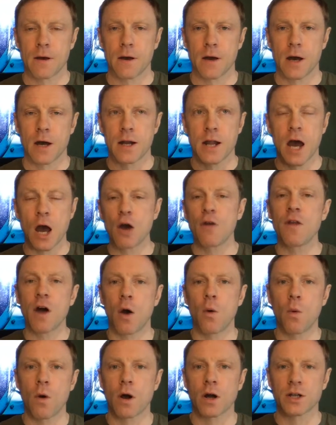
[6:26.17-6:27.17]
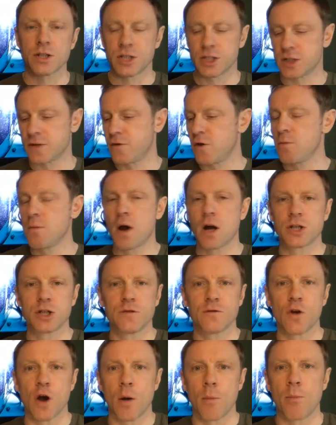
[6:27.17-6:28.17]
And how that works is, if you imagine you've
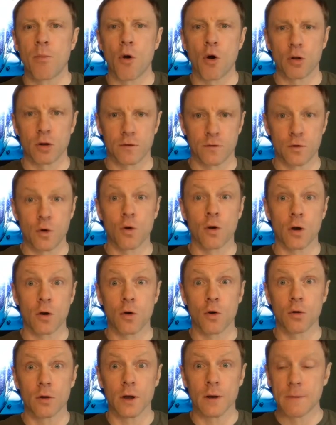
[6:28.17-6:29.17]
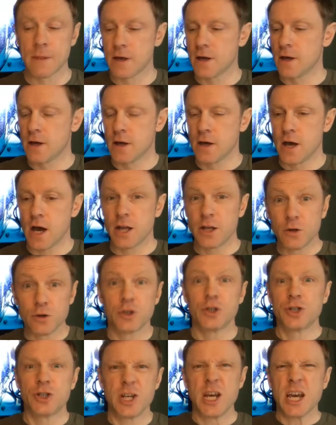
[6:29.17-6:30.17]
got a bottle of Coca-Cola and you
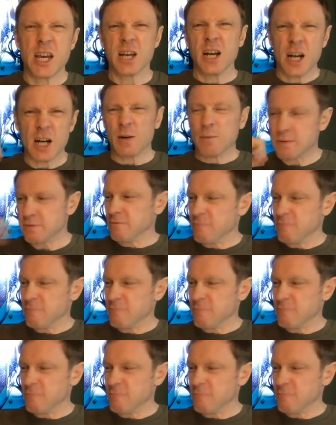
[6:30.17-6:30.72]
shake it up,